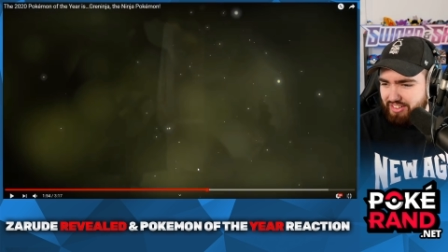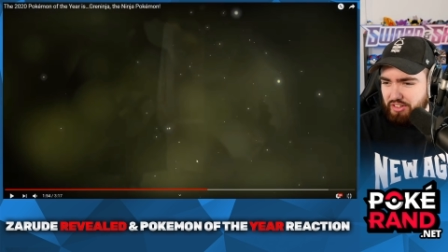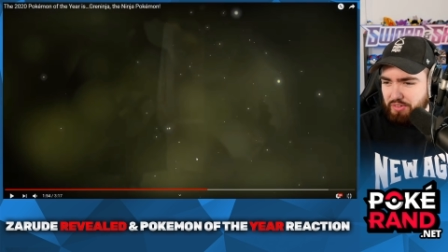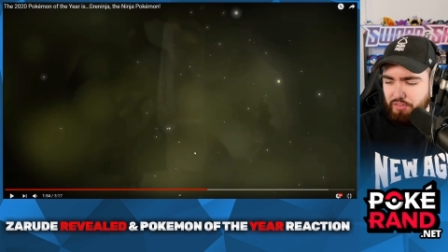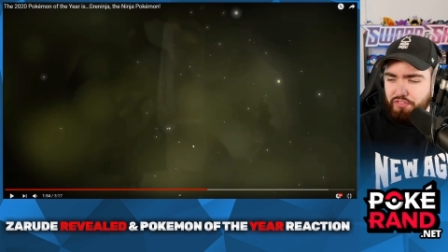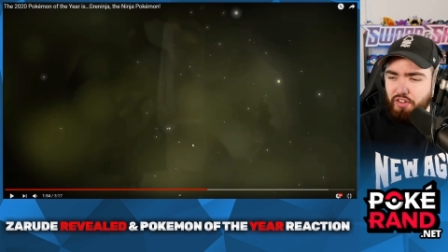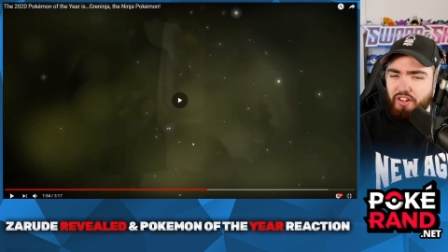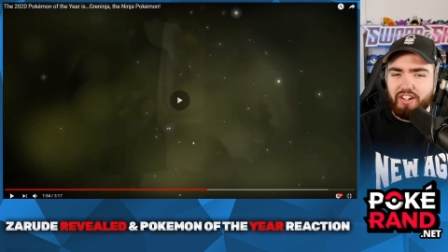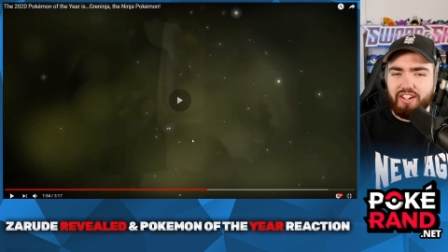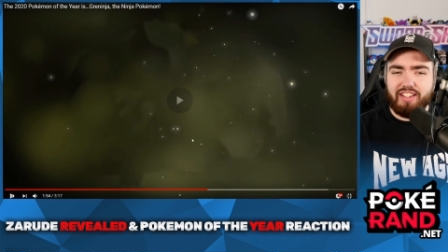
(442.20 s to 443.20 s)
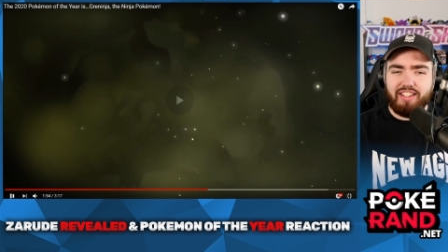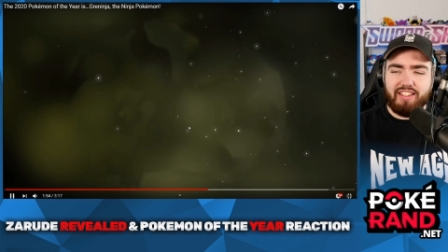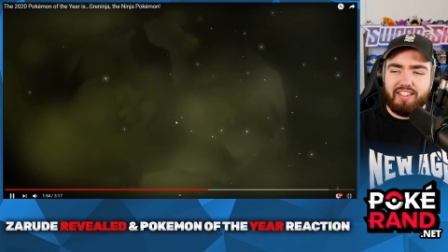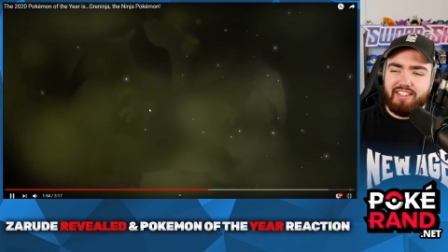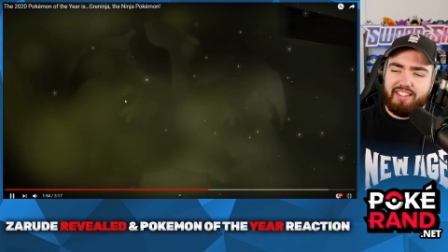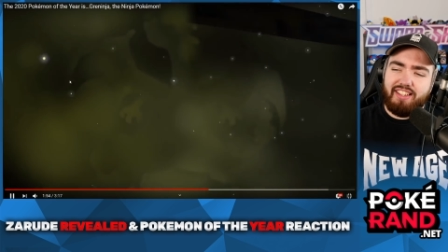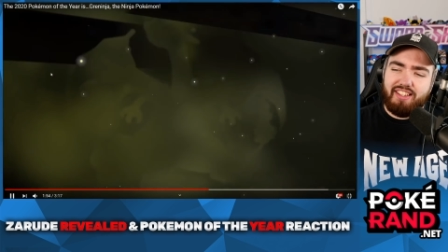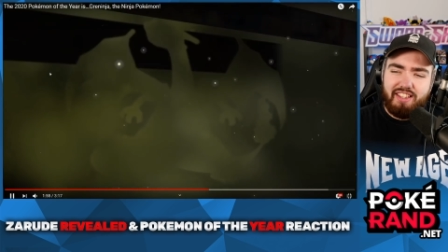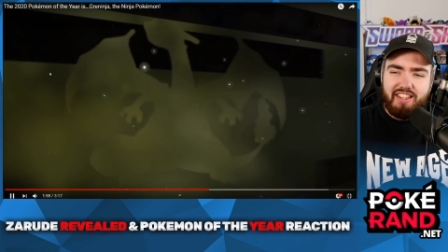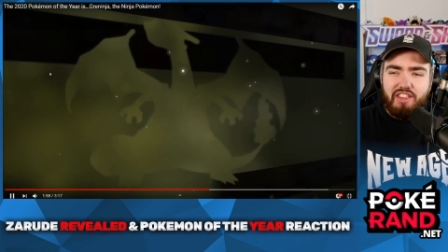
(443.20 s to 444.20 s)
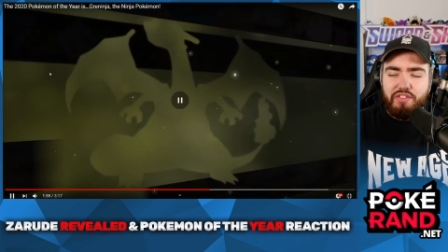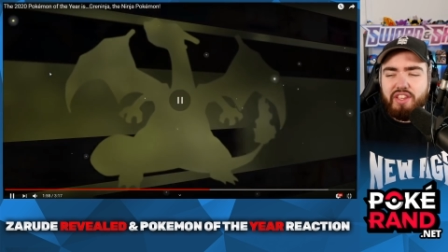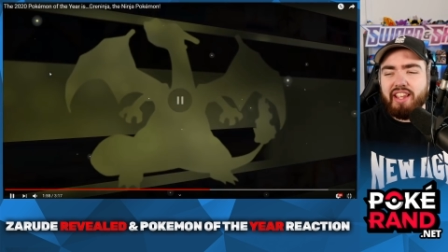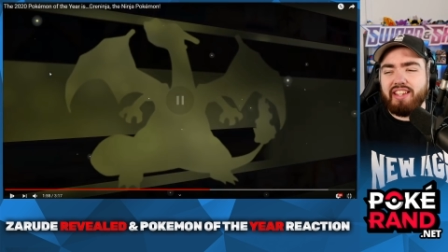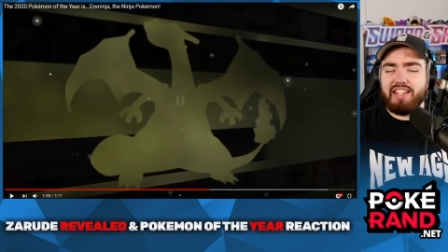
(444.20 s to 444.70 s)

Number four thing is,